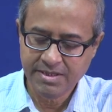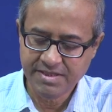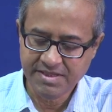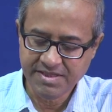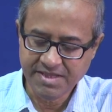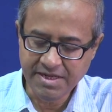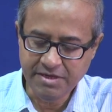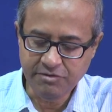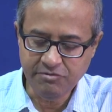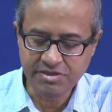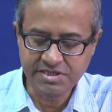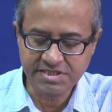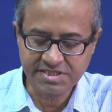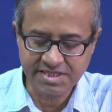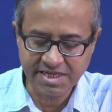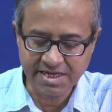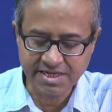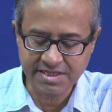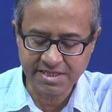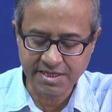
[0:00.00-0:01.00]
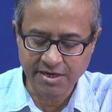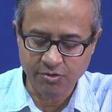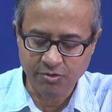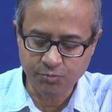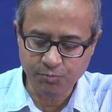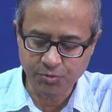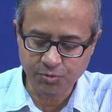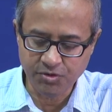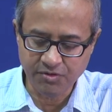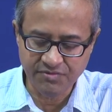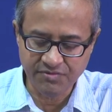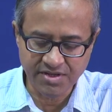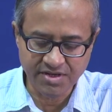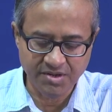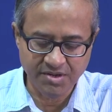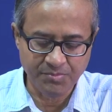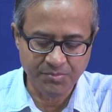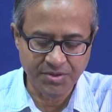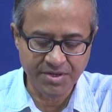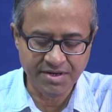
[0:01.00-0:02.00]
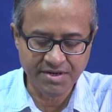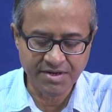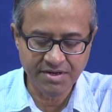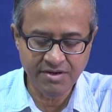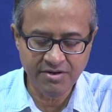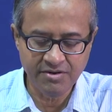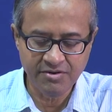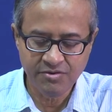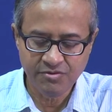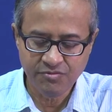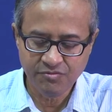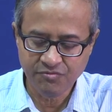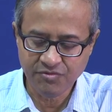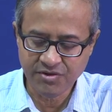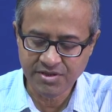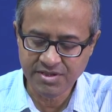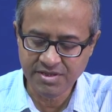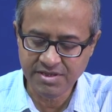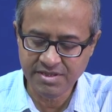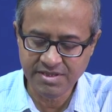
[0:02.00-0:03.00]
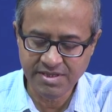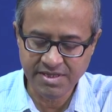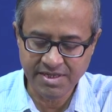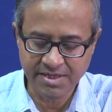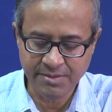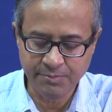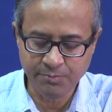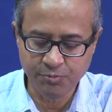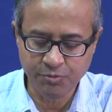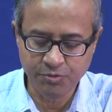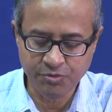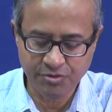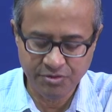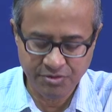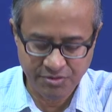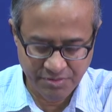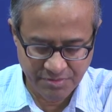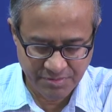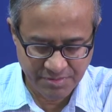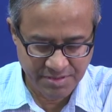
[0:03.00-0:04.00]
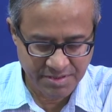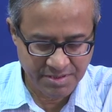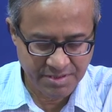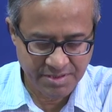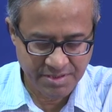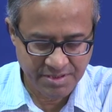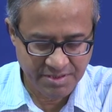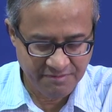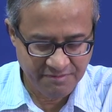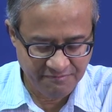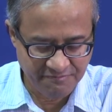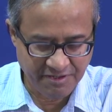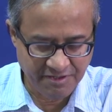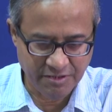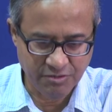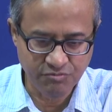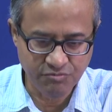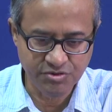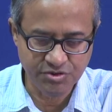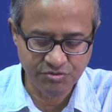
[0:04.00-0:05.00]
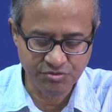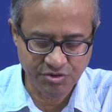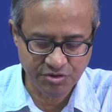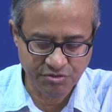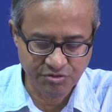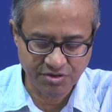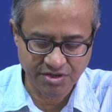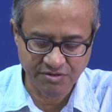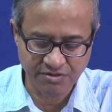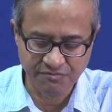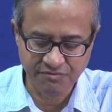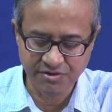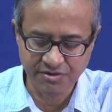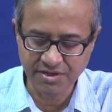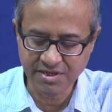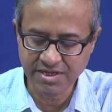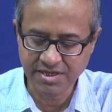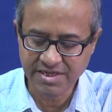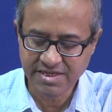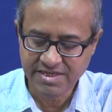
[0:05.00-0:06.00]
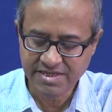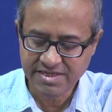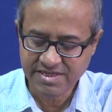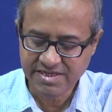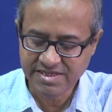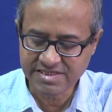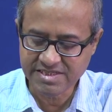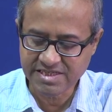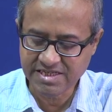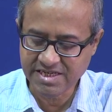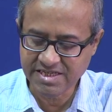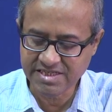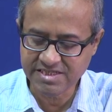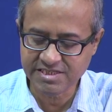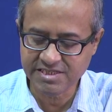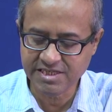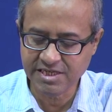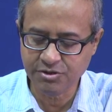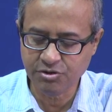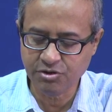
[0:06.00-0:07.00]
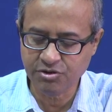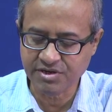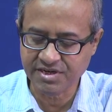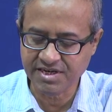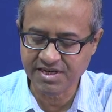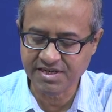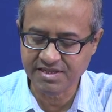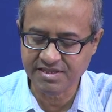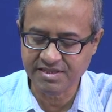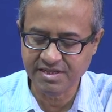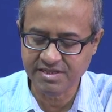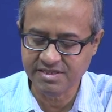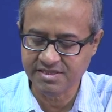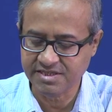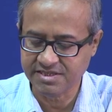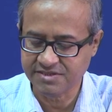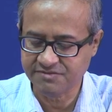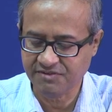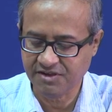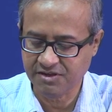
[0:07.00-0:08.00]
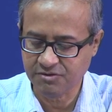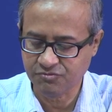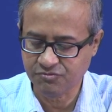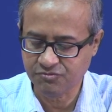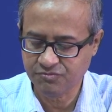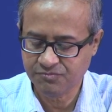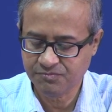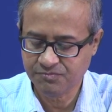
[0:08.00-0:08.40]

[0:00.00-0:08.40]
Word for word: Then we check the output of the comparator whether the input value which you want to convert is less than or greater than this value.